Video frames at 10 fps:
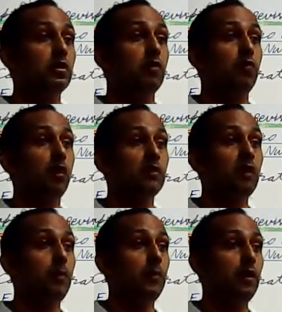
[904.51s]
For
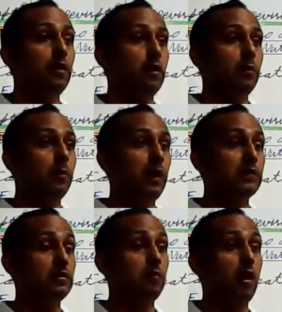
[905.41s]
example,
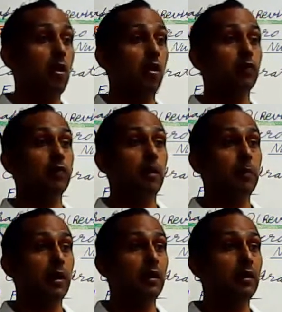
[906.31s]
plasma of the
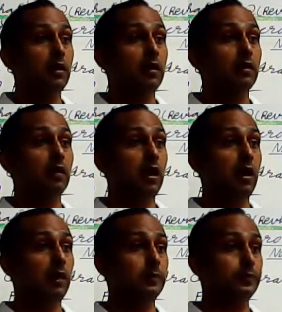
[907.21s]
blood, the
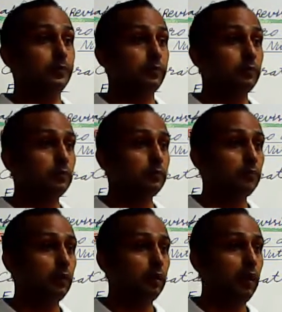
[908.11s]

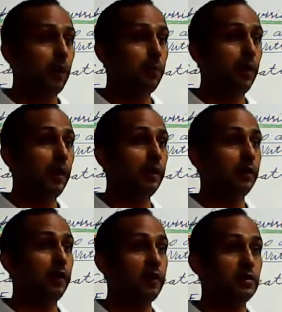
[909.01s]
lymph and
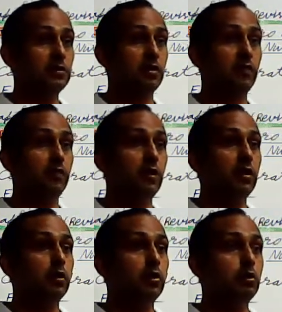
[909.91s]
digestive
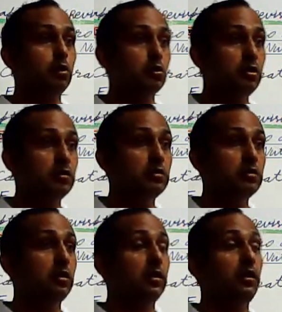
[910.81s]
juices,
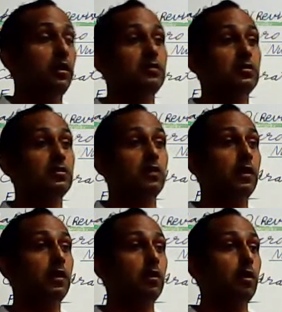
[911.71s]
Next is
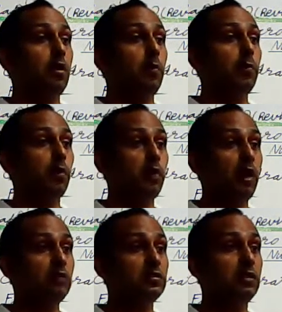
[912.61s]
it
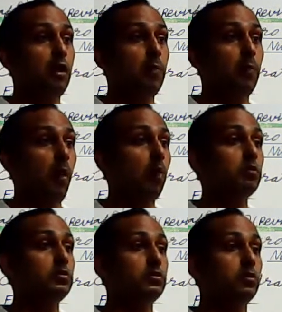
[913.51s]
protects the
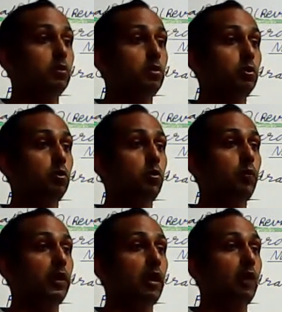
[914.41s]
bones to
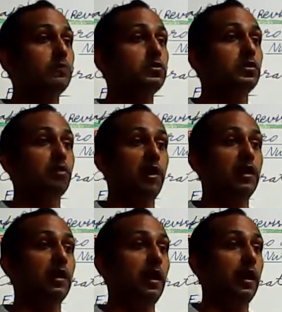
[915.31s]
become dry
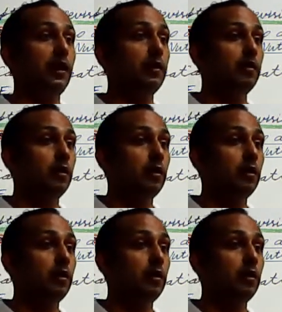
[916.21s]
and